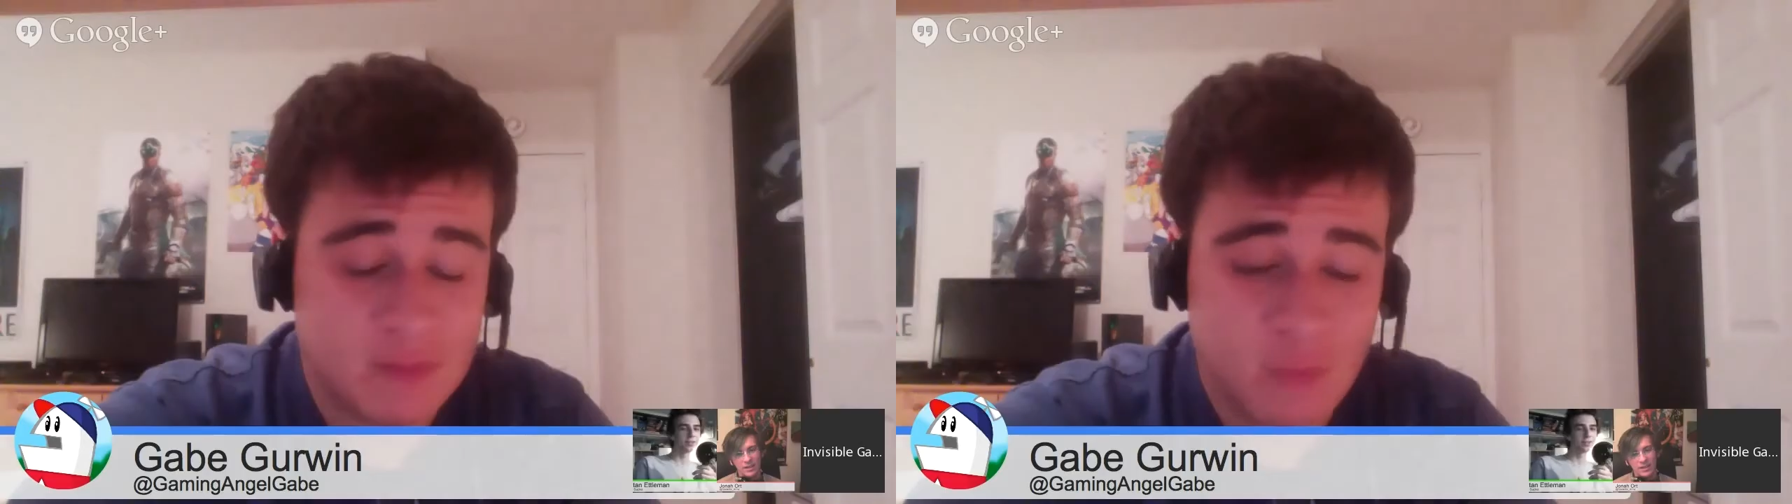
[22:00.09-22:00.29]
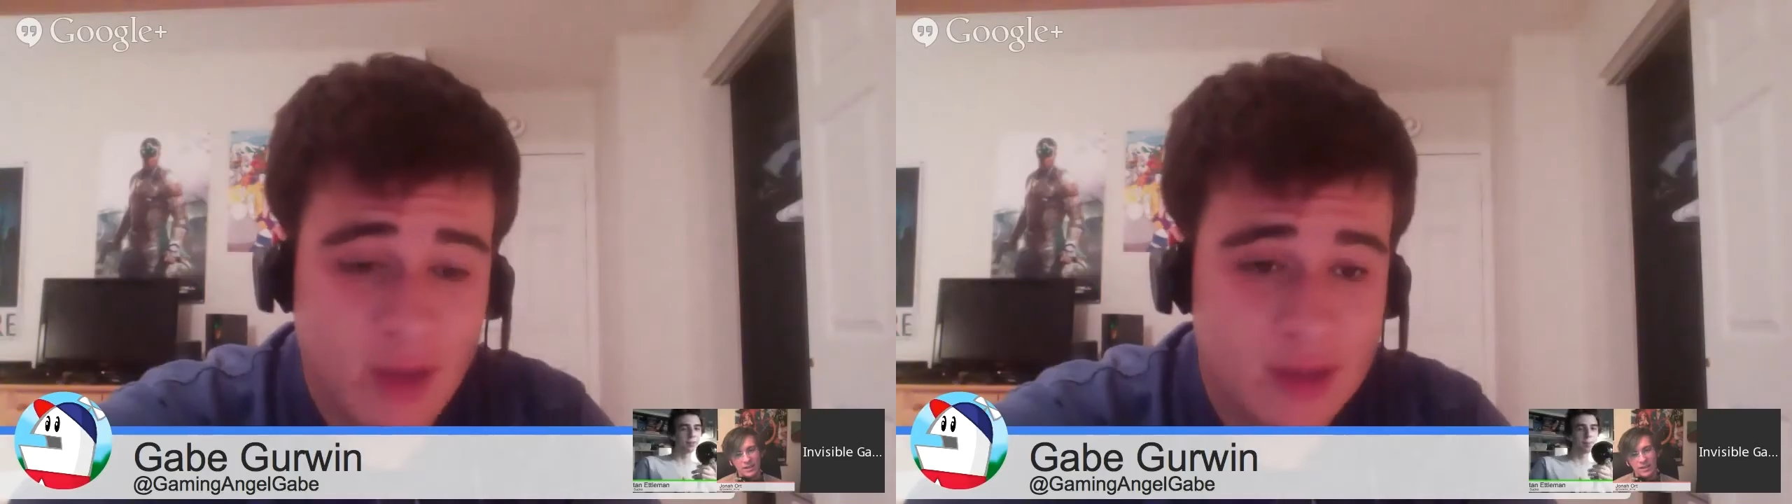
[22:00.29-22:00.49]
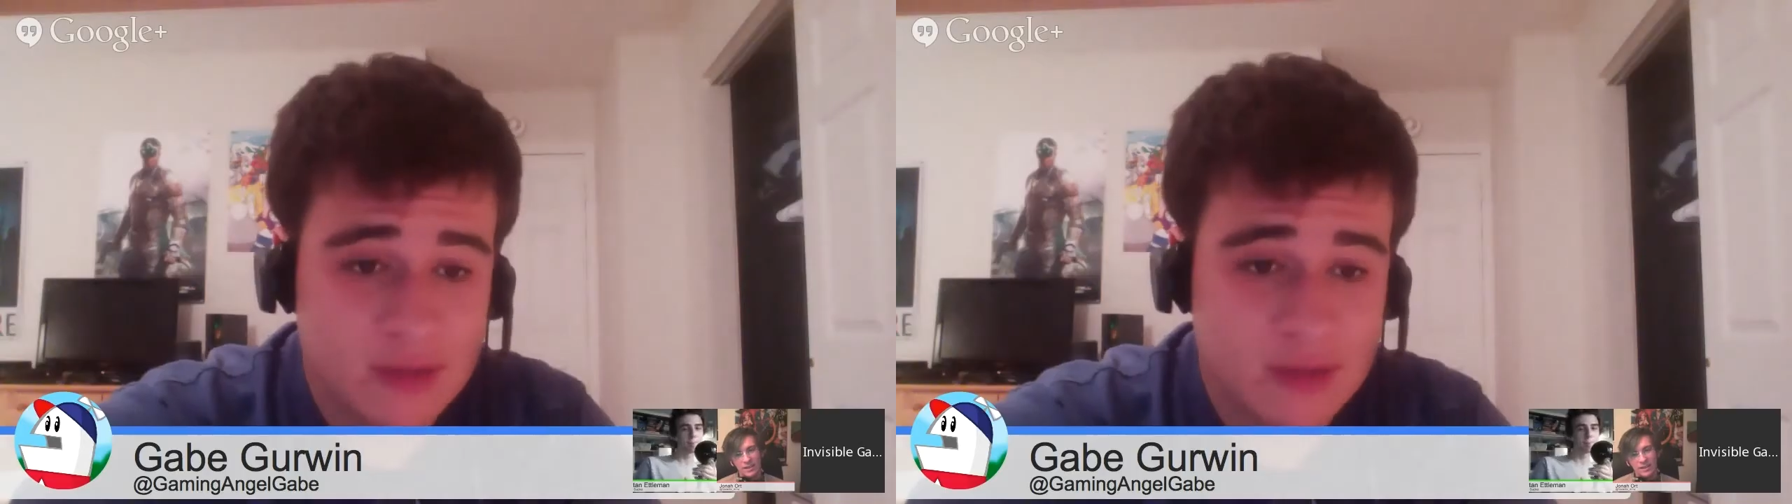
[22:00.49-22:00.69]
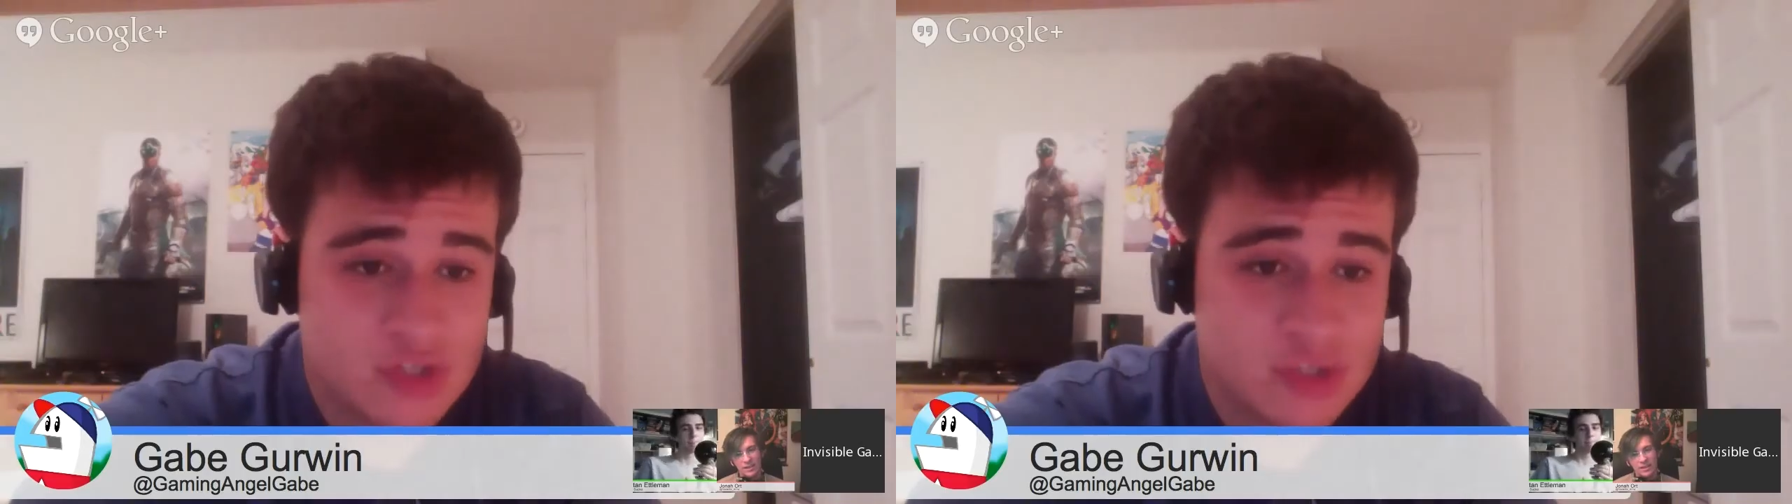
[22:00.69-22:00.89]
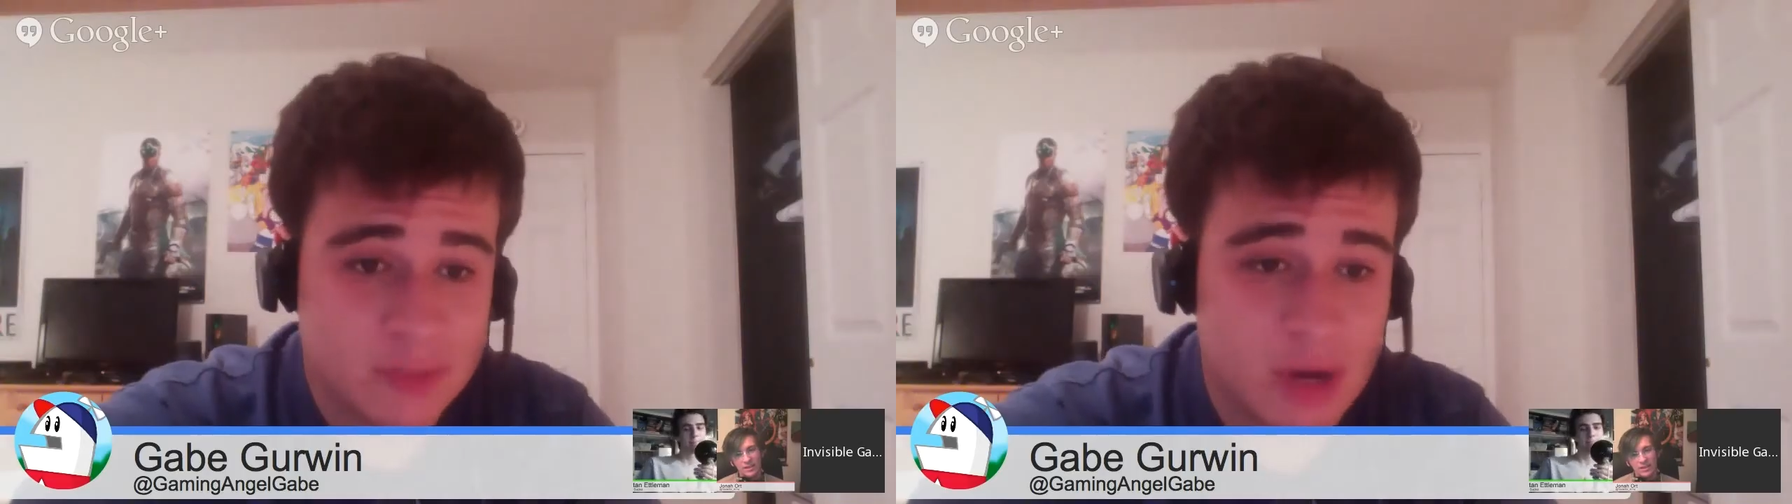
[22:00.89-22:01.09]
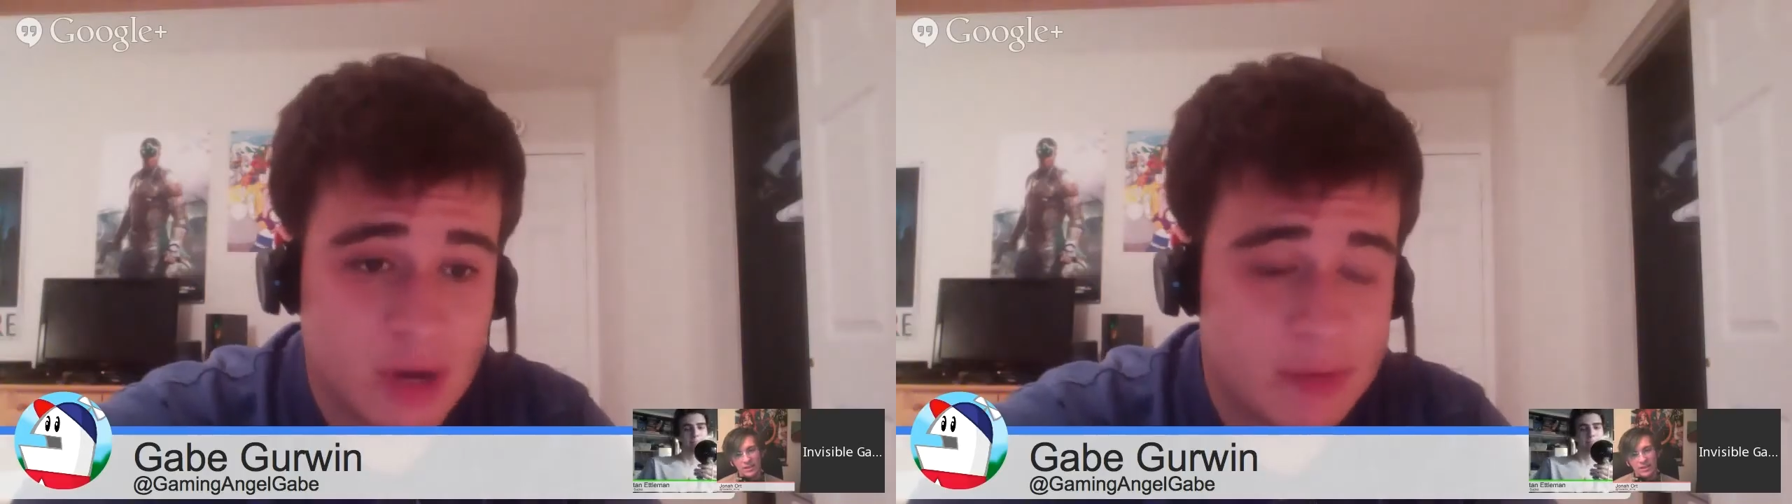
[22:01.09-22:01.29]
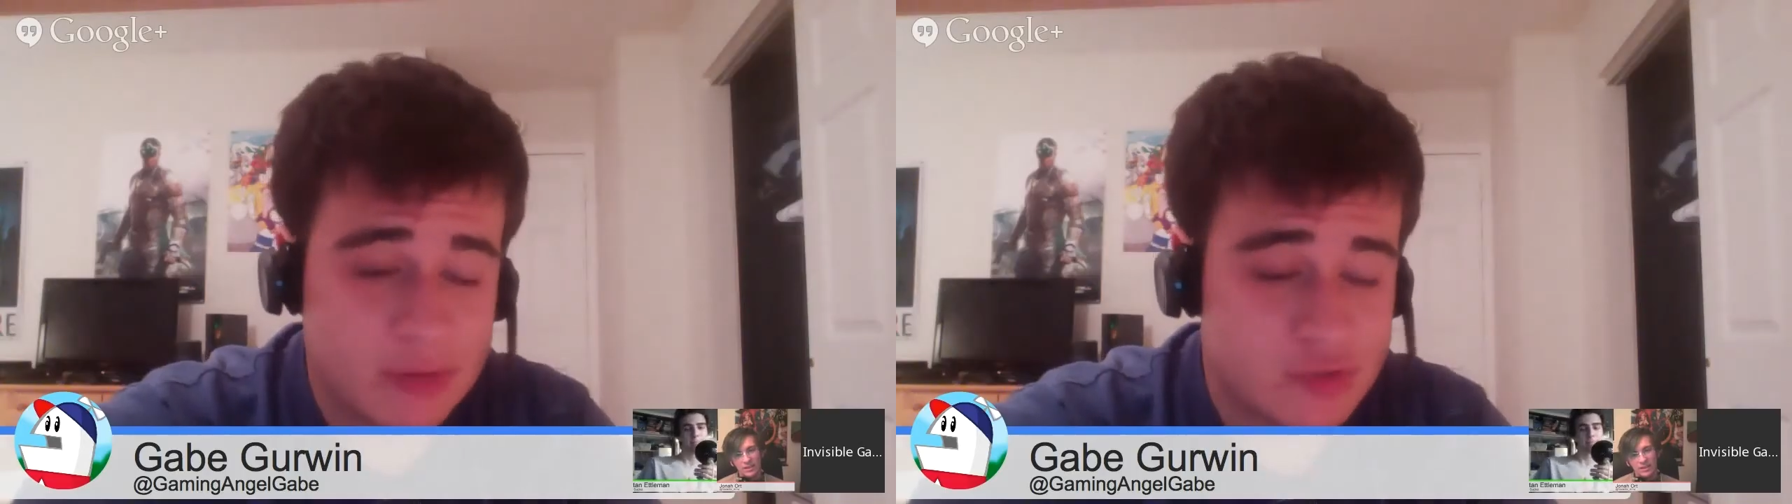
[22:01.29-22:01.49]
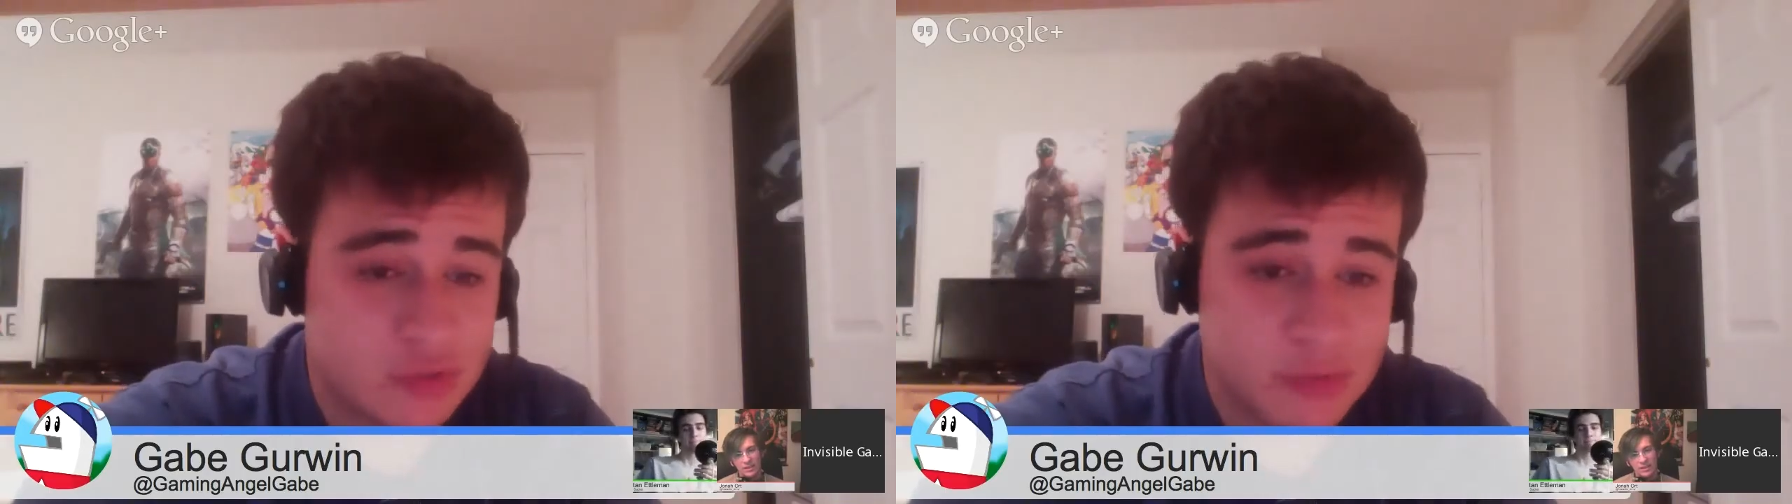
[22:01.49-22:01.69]
why the Super Mario
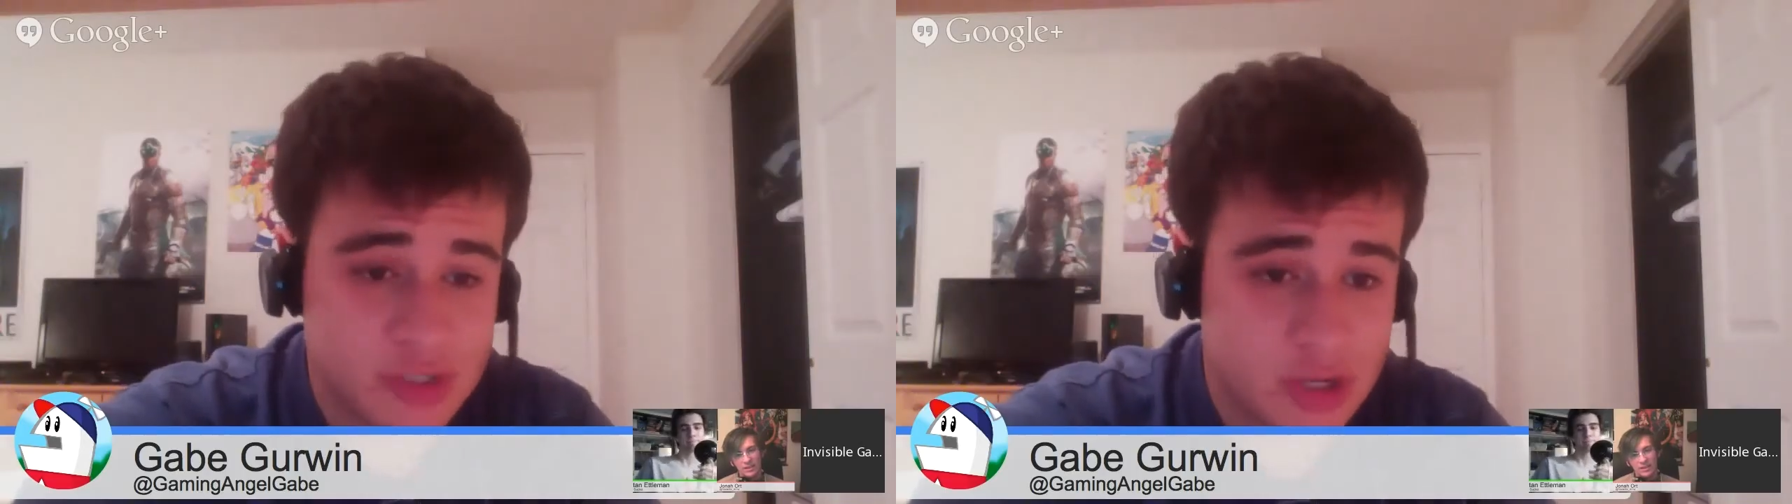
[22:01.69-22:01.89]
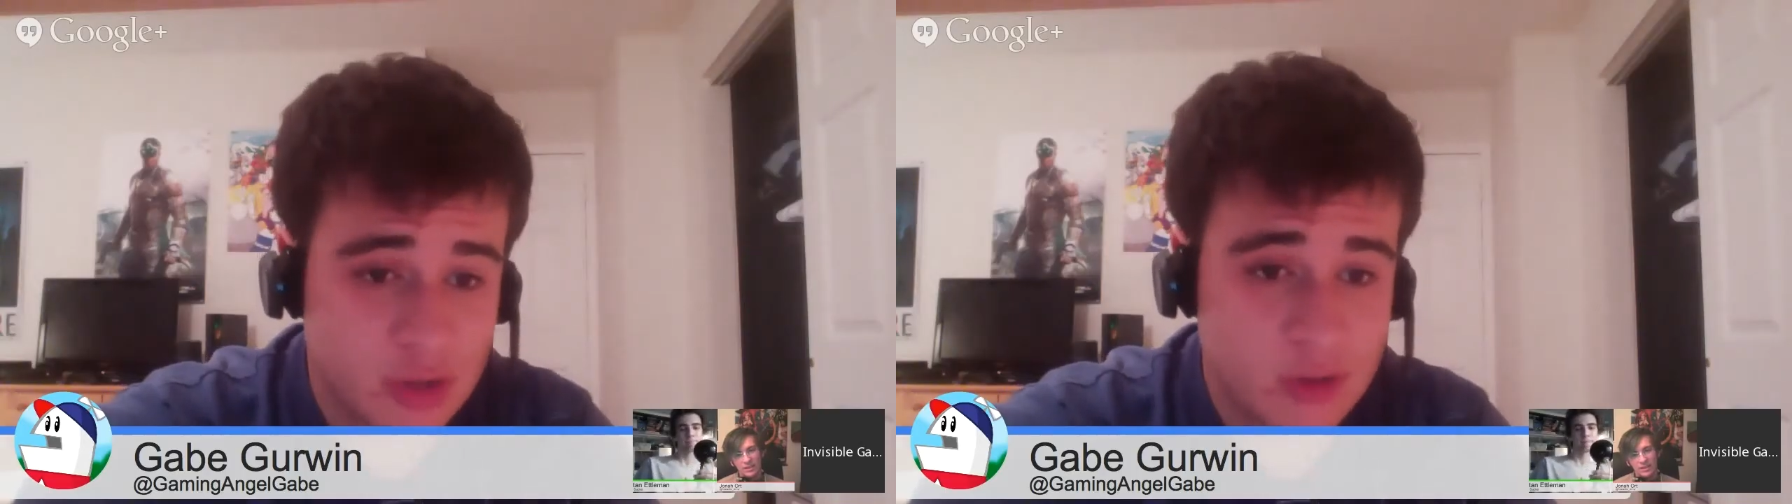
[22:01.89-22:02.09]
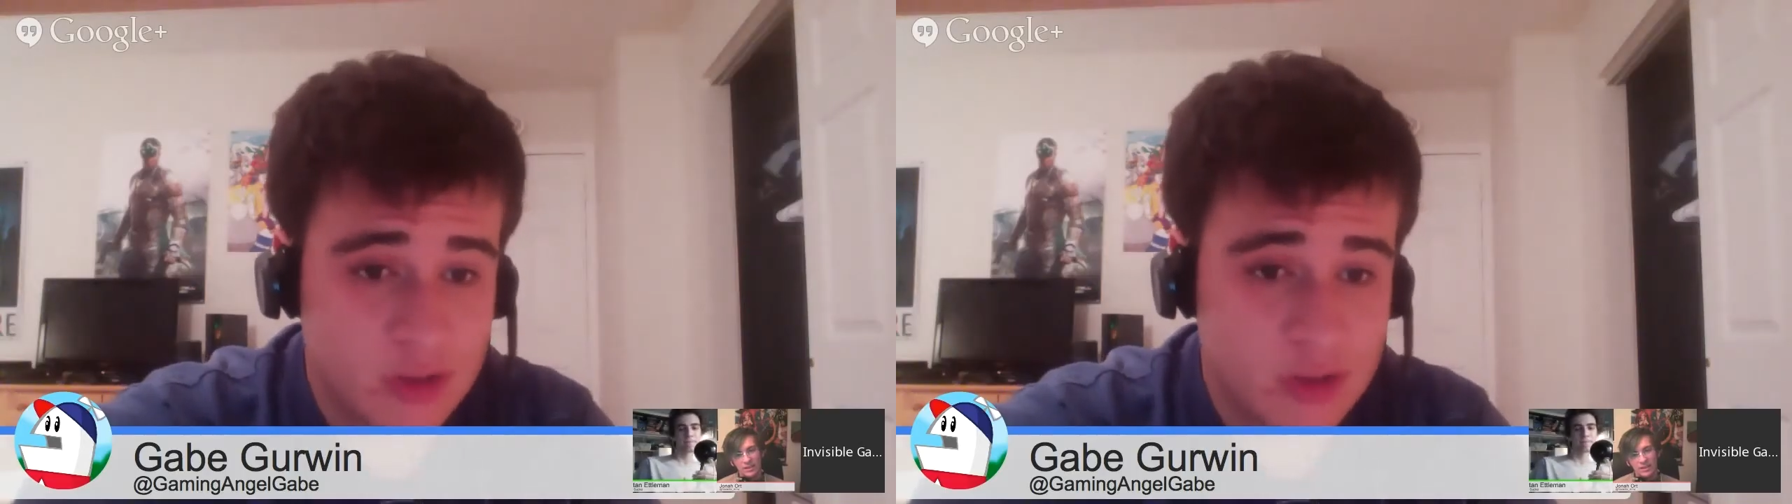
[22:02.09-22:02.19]
Bros. Super Show